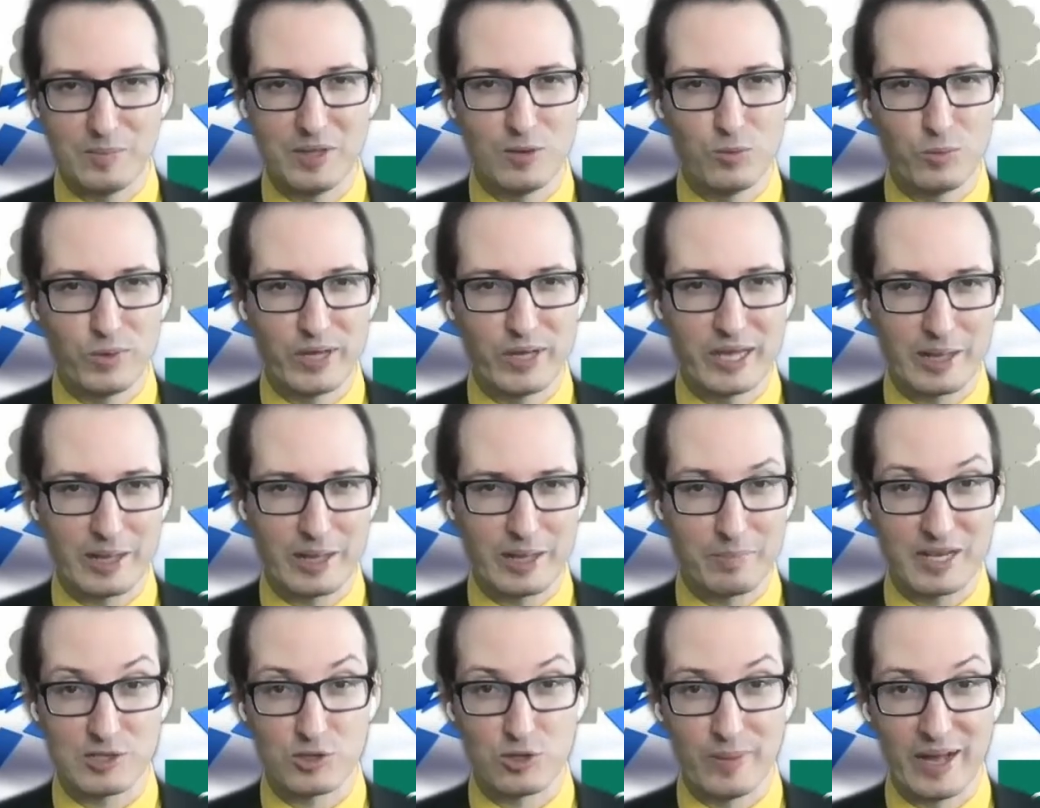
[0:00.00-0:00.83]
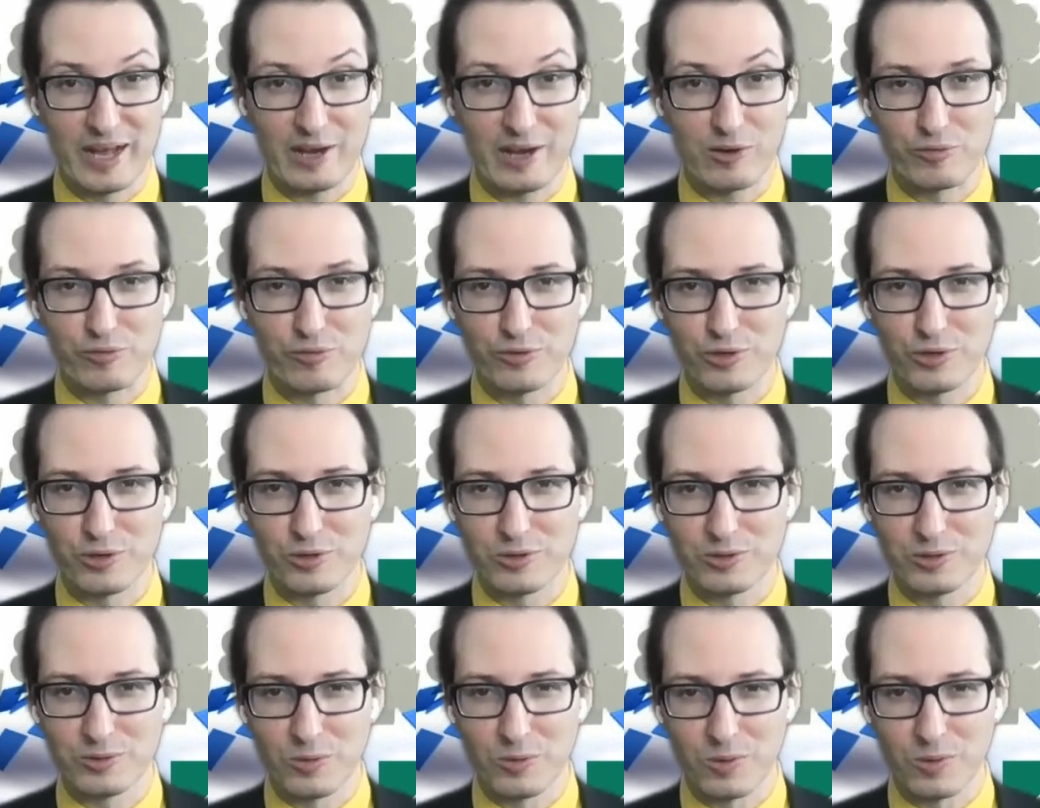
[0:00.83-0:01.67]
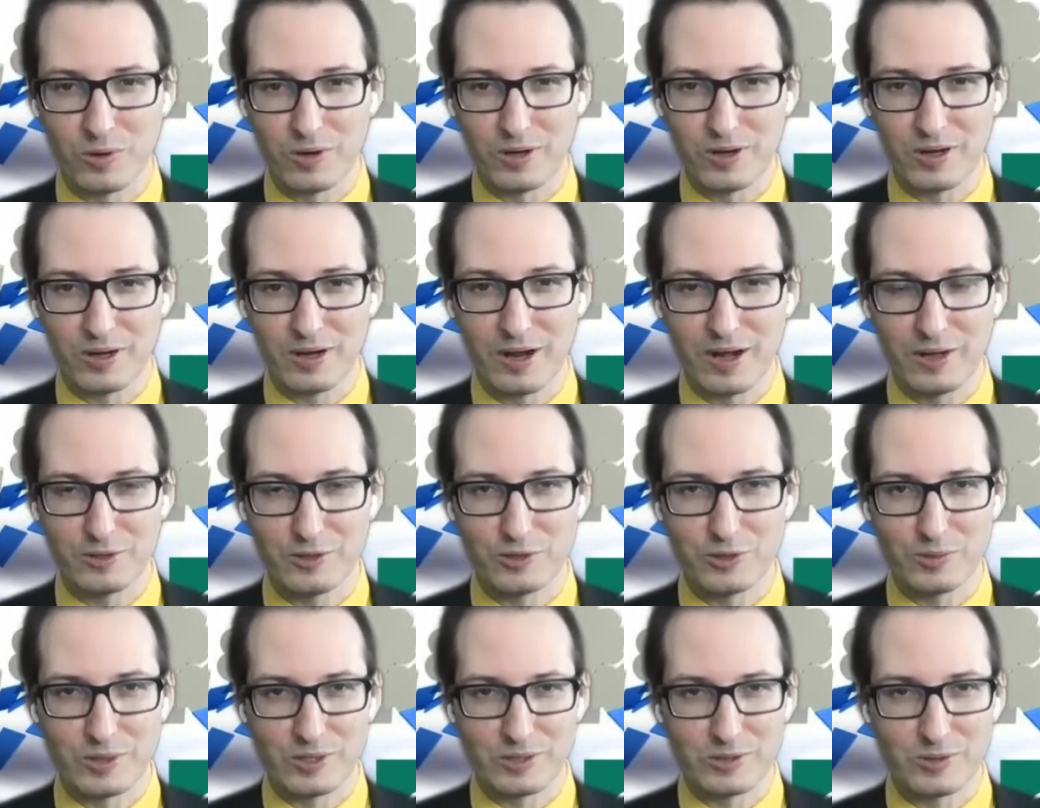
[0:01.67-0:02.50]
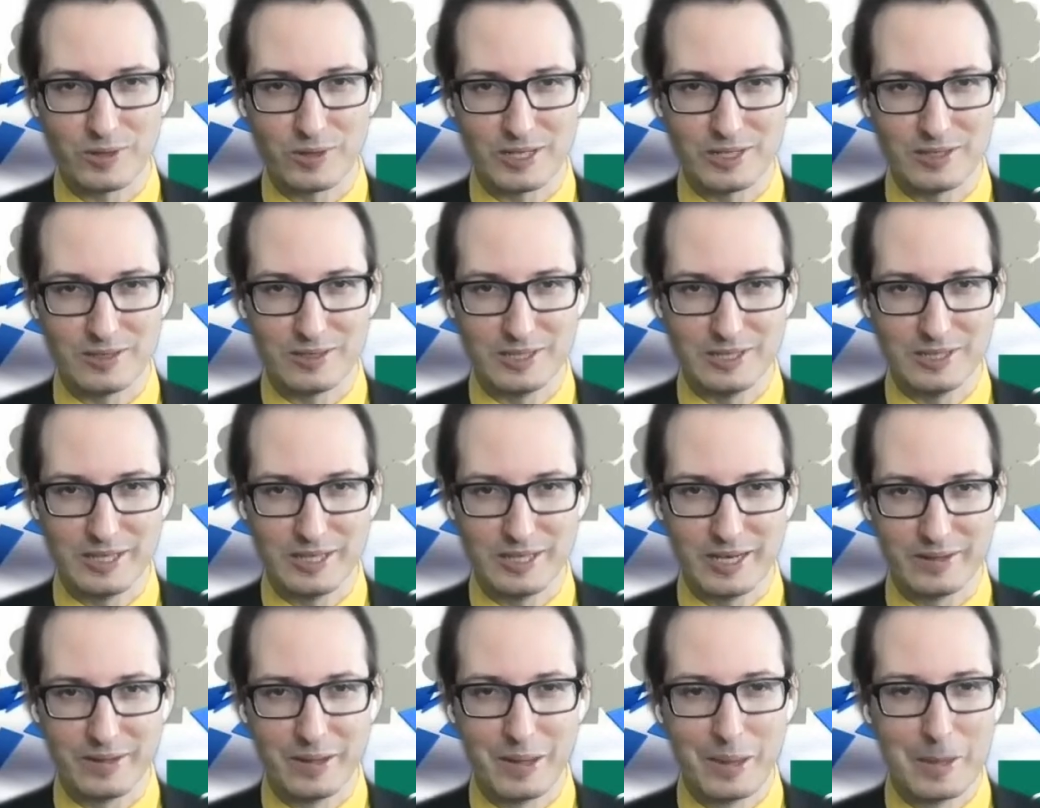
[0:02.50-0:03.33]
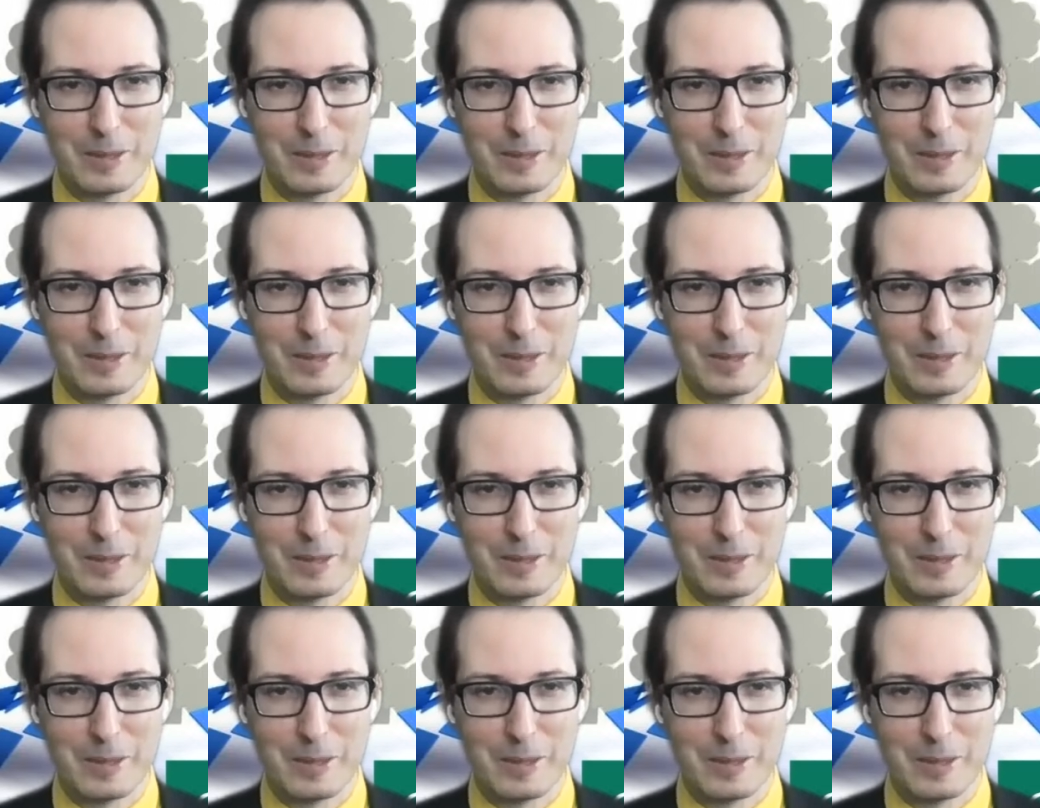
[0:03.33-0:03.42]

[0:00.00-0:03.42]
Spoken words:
Maybe we can pass the microphone, or how do you want to handle it then?